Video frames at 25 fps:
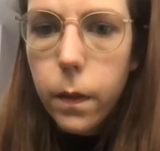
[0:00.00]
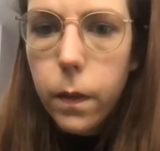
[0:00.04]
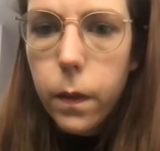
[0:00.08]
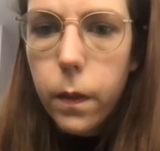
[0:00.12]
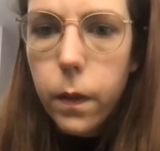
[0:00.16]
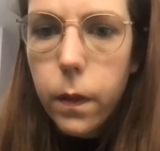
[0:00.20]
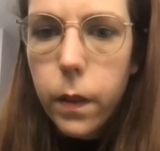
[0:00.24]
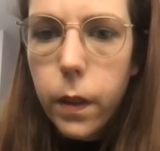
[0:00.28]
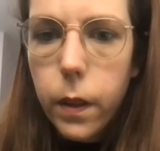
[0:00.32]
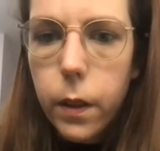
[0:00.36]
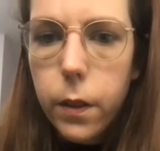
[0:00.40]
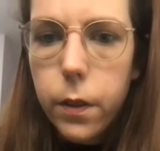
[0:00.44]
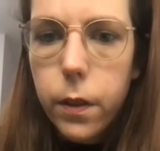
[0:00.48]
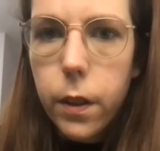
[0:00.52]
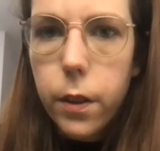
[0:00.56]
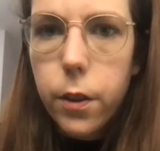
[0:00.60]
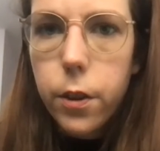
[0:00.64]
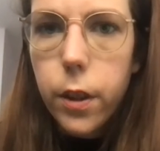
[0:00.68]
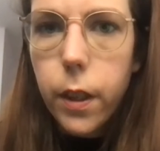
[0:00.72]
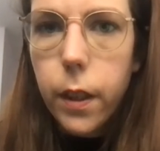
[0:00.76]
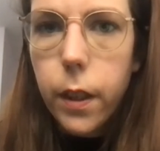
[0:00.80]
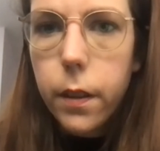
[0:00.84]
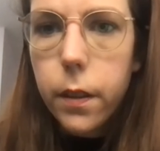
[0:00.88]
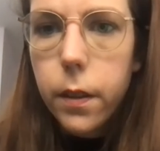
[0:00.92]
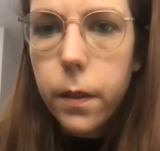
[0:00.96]
There's the
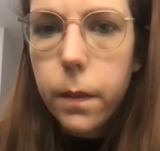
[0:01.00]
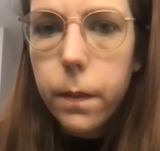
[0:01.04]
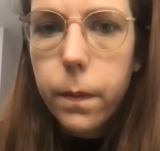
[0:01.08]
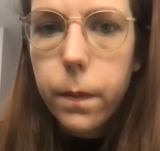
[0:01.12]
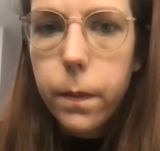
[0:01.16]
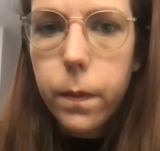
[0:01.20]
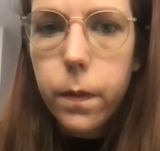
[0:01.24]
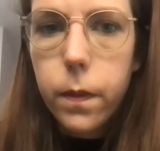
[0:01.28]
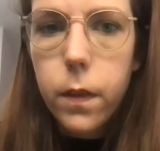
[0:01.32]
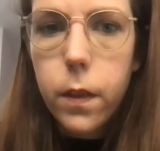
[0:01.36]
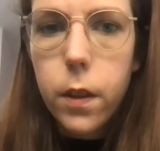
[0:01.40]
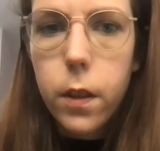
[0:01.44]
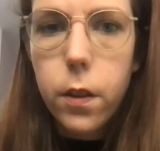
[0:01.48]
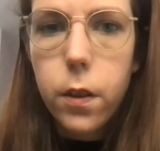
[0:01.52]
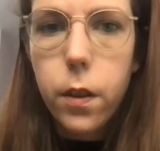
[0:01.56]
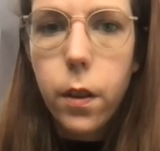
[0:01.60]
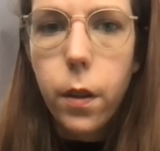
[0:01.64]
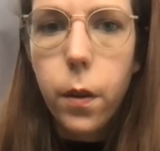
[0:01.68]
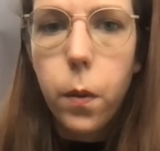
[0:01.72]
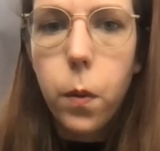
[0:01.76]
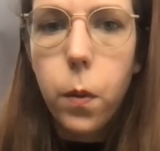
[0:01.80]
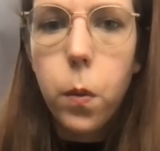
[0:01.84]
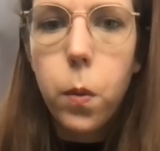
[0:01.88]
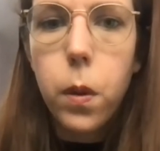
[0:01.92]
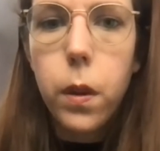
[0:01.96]
chat.
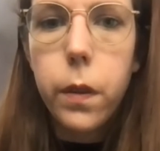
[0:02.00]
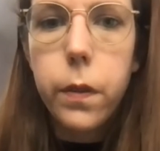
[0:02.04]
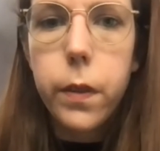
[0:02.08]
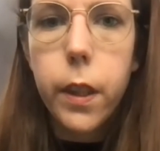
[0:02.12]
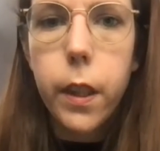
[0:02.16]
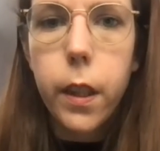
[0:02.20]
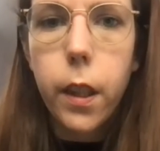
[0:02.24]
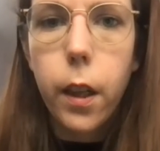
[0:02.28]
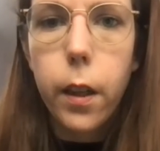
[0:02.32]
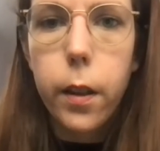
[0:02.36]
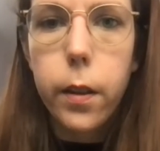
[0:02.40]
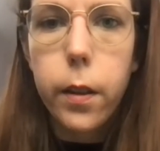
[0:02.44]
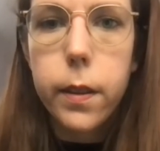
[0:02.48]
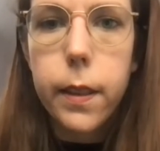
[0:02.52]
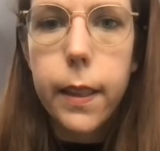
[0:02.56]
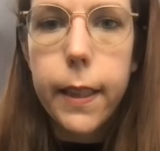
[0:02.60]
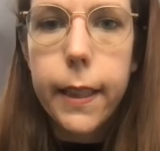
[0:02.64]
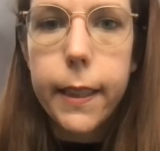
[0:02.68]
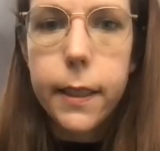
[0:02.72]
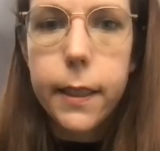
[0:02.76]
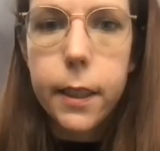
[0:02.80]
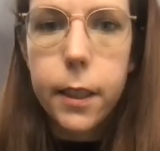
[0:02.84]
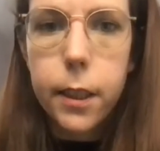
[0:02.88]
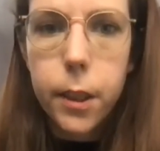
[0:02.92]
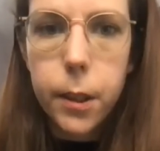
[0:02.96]
So all of the code
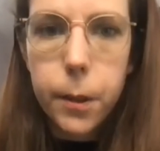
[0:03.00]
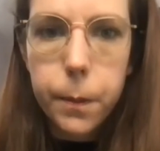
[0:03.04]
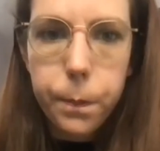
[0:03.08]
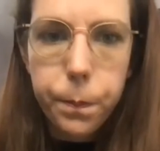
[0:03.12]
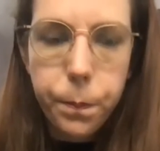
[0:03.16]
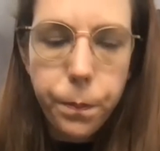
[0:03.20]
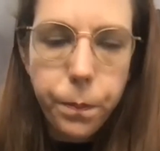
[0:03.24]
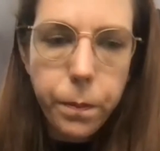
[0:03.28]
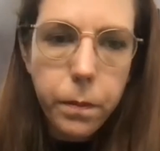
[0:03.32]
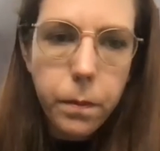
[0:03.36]
lists